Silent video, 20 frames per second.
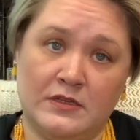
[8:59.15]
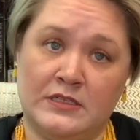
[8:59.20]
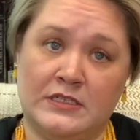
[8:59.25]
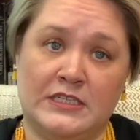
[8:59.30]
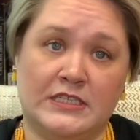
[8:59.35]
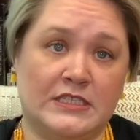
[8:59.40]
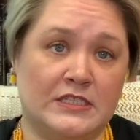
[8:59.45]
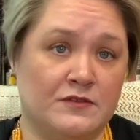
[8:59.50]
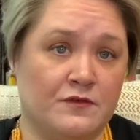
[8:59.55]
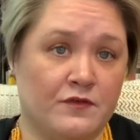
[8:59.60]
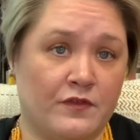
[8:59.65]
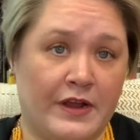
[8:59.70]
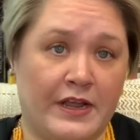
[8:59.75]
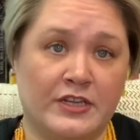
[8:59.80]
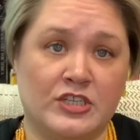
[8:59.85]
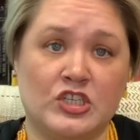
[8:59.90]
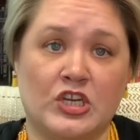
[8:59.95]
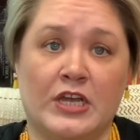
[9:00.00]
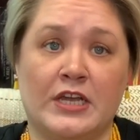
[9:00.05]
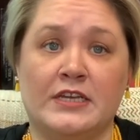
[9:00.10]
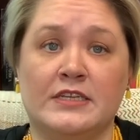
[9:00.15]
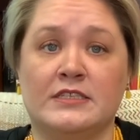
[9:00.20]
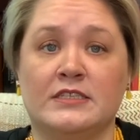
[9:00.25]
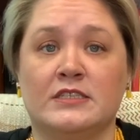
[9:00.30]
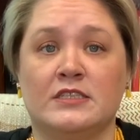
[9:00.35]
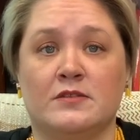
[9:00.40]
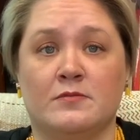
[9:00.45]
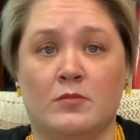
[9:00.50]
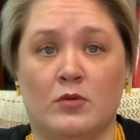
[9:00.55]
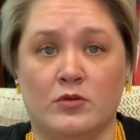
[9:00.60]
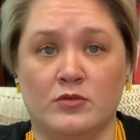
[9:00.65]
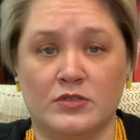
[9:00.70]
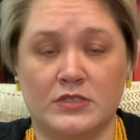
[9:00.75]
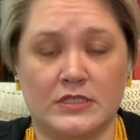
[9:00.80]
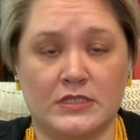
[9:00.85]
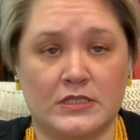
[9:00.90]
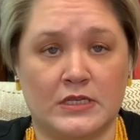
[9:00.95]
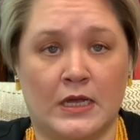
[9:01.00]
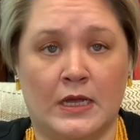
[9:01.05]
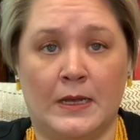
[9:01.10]
disenfranchised, the
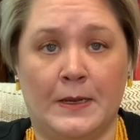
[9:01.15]
most